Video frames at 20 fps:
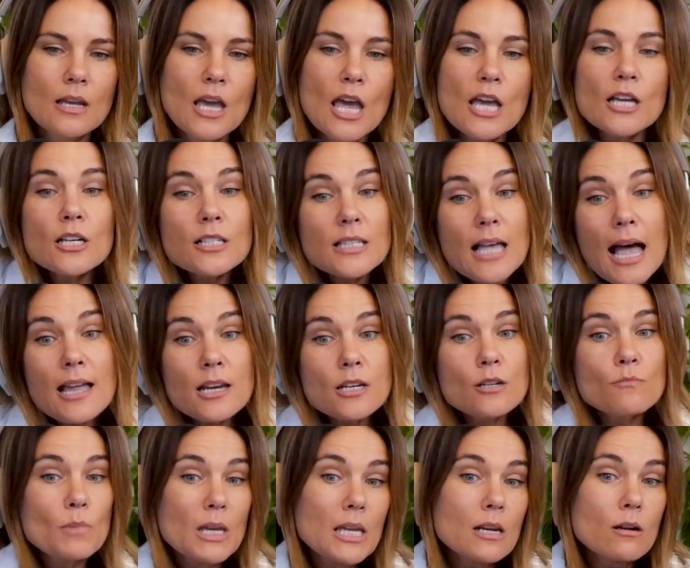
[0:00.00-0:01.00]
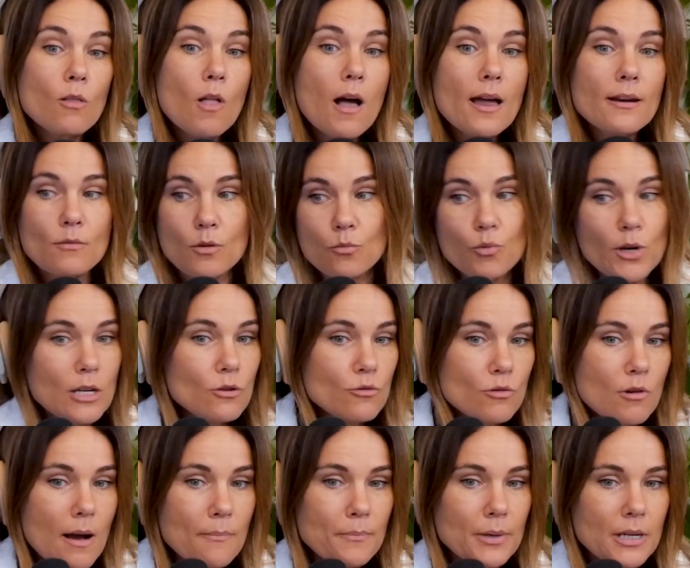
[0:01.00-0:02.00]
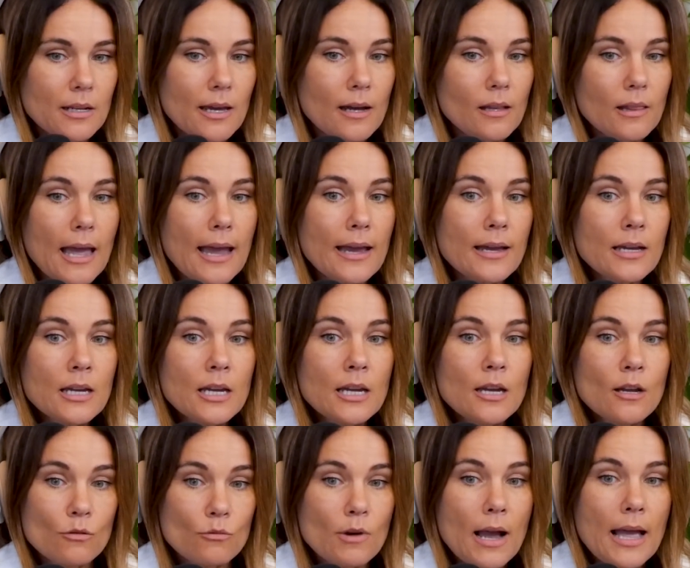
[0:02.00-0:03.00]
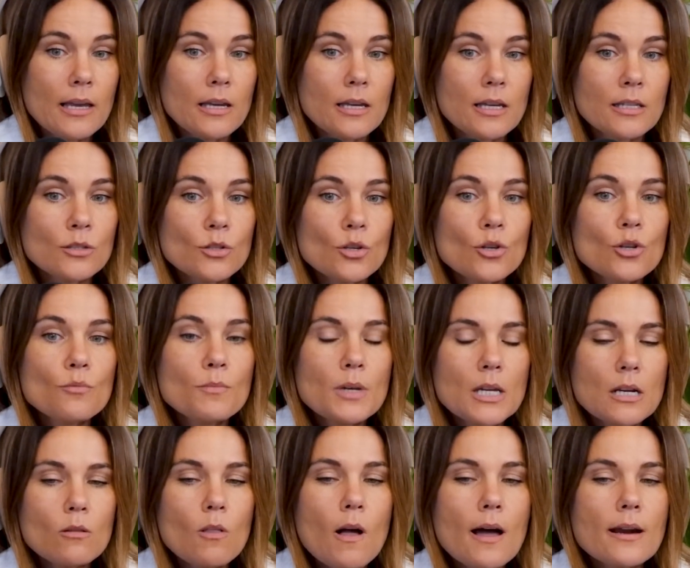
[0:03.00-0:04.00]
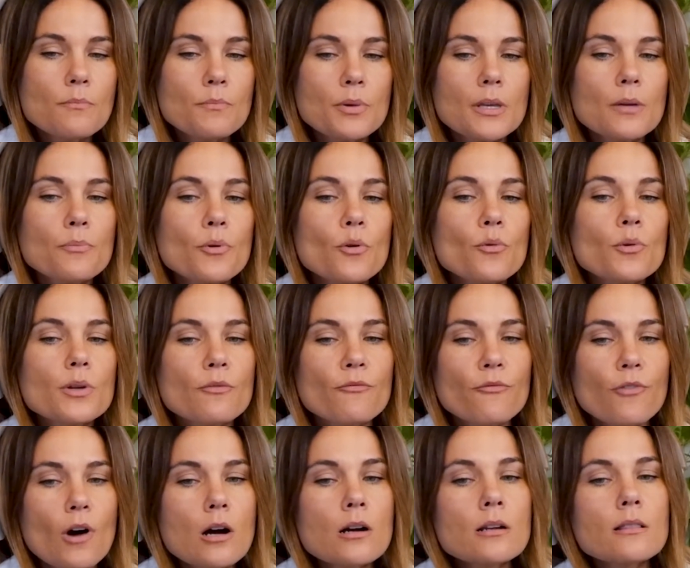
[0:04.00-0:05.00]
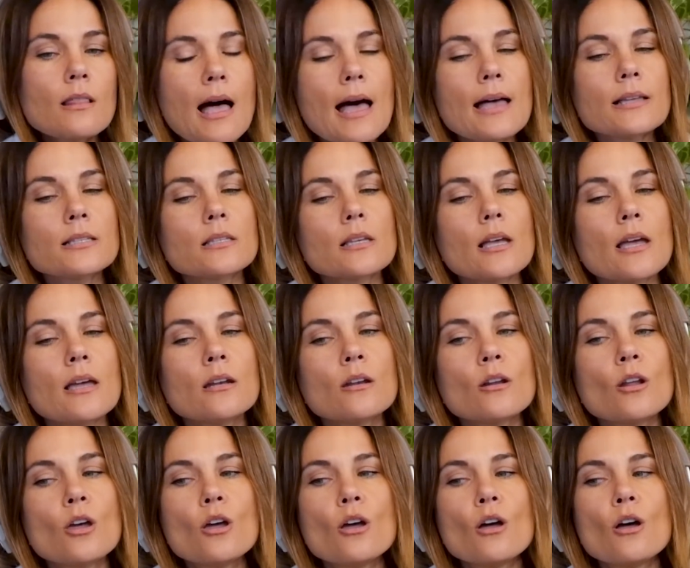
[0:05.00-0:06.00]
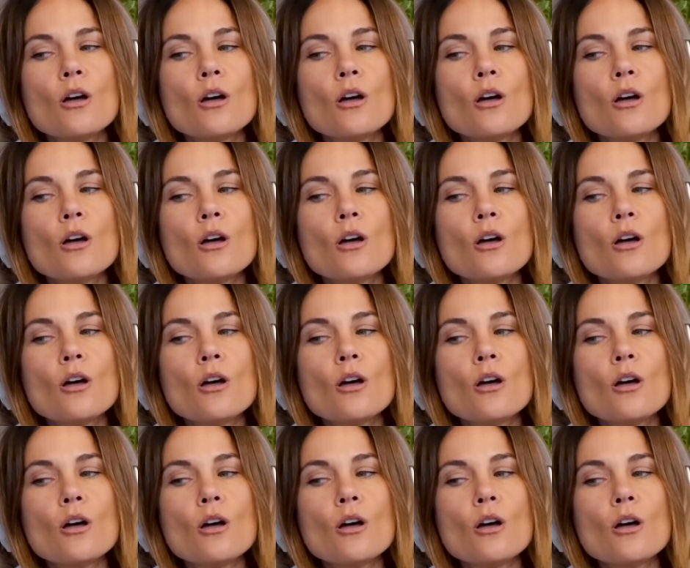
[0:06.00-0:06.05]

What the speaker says: Because I meet we grew up in LA, right? And so you meet a lot of people with far less, and